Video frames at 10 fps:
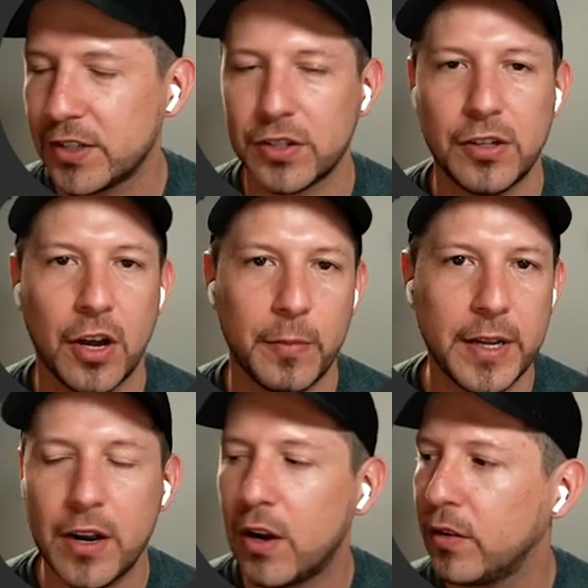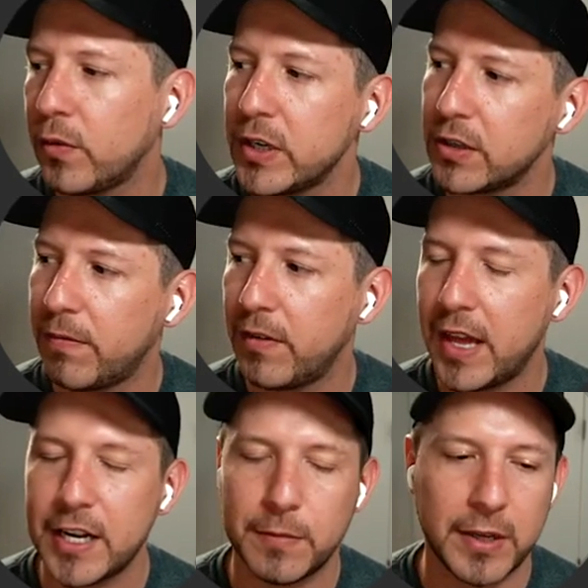should not be null. The reason for
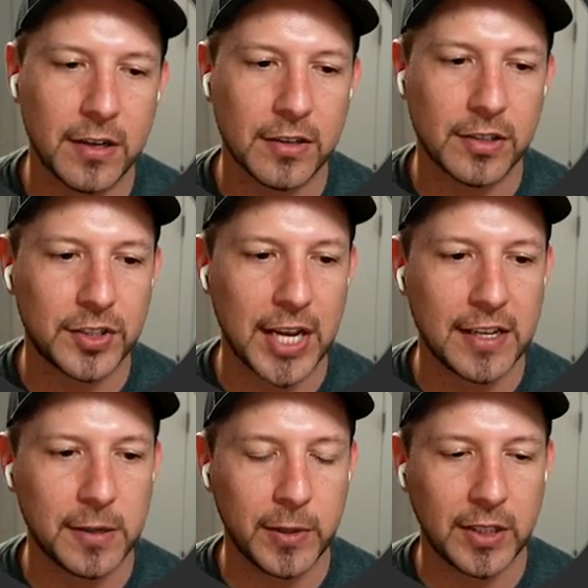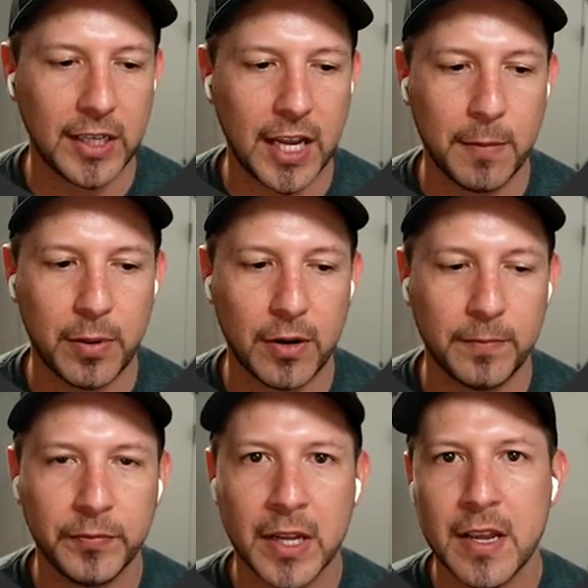that is because ChatGPT kept
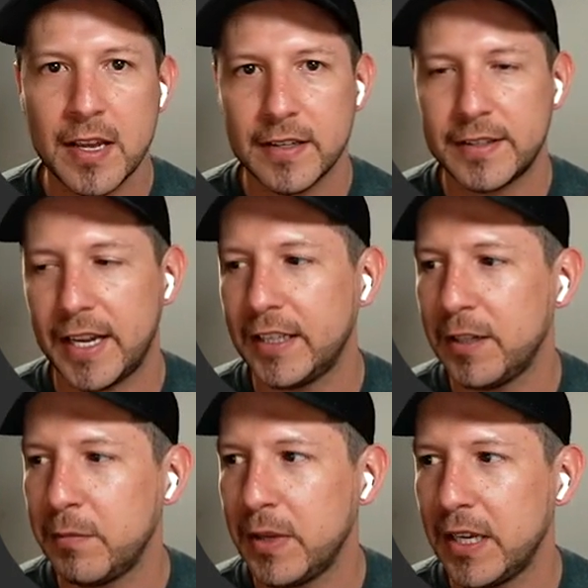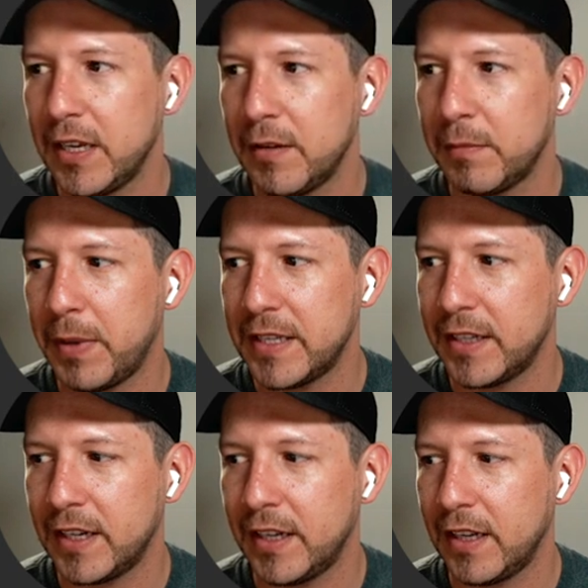on sending me
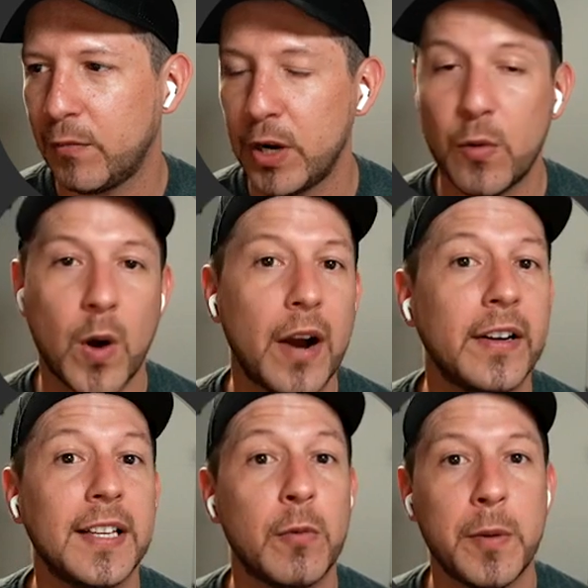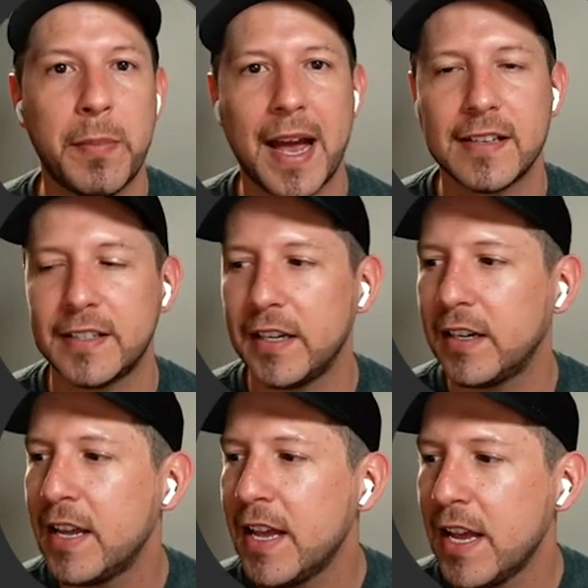basically requiring that we pass
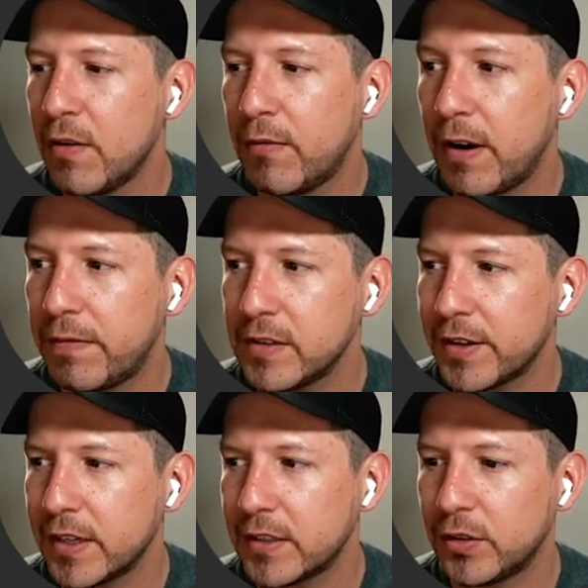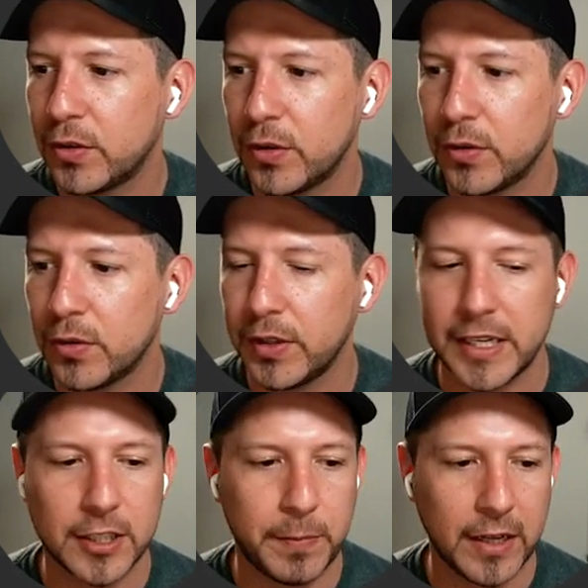in references through the
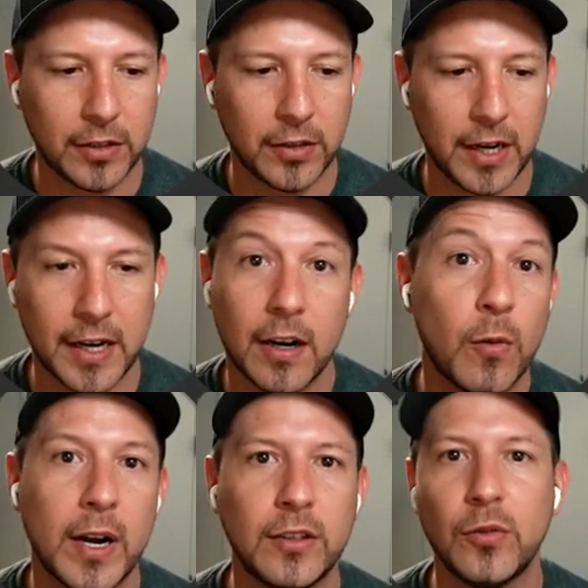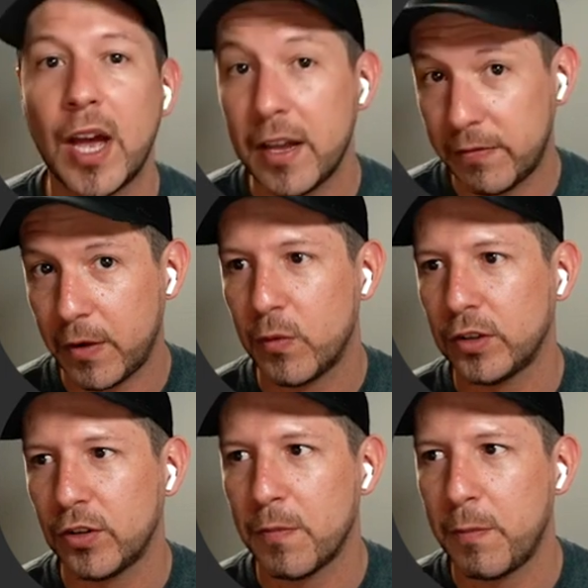inspector. And I don't want to do that if I want
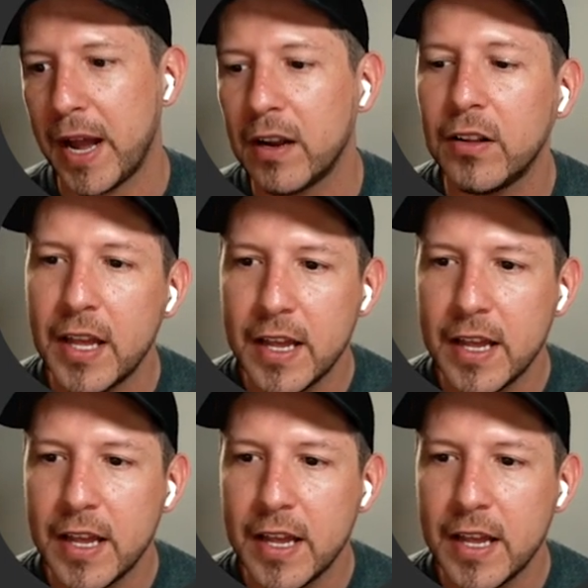to compile